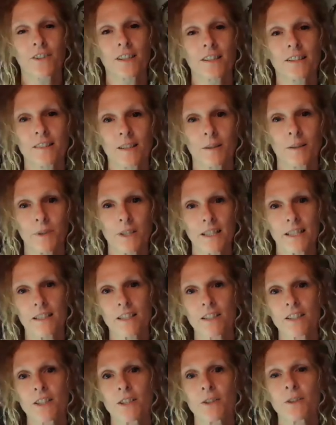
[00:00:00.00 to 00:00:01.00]
that's definitely
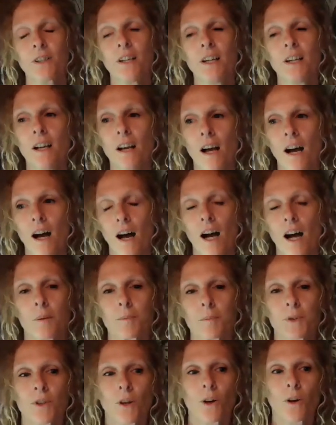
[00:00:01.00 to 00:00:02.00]
something we need to do.
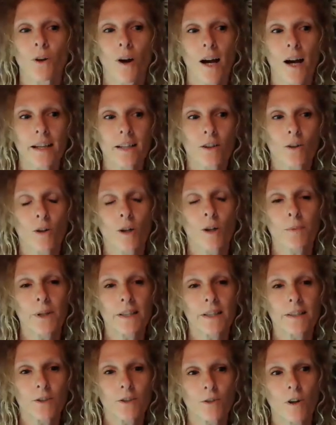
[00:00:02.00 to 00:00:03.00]
So I
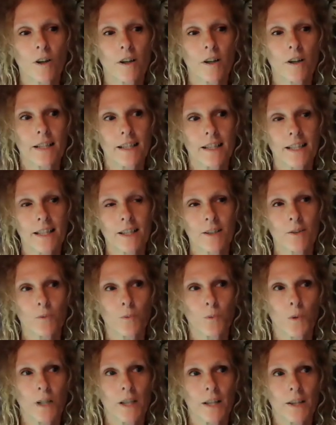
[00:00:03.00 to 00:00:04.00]
incorporate the drawing
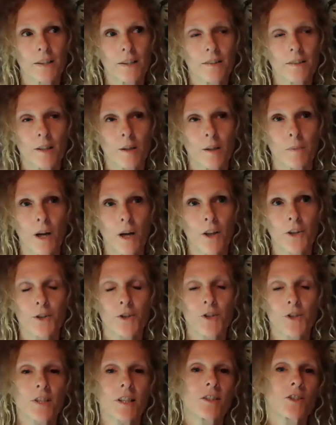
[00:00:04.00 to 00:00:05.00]
in with some
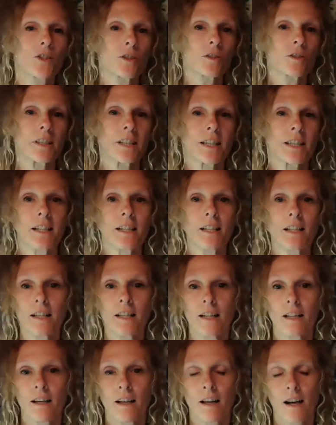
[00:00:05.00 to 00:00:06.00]
other sensory
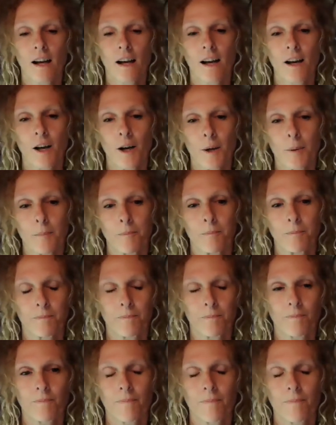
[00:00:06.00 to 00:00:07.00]
um,
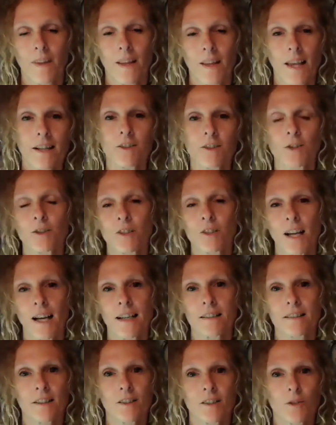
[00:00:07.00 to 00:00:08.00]

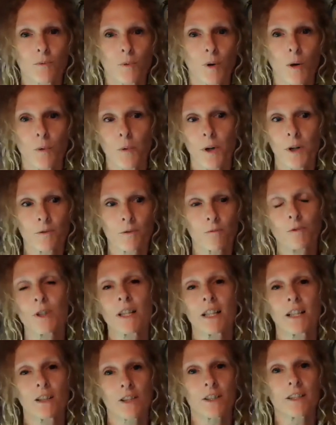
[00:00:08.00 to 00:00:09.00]
exercises where we're
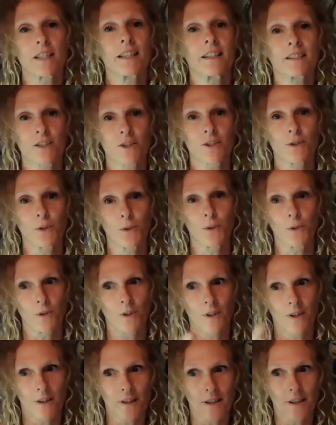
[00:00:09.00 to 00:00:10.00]
really learning
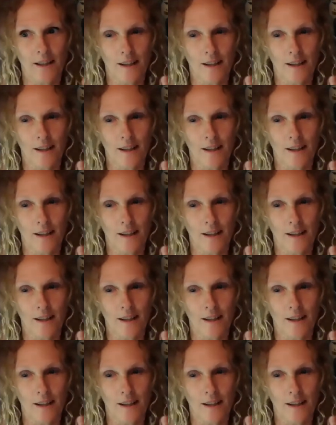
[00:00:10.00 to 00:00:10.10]
to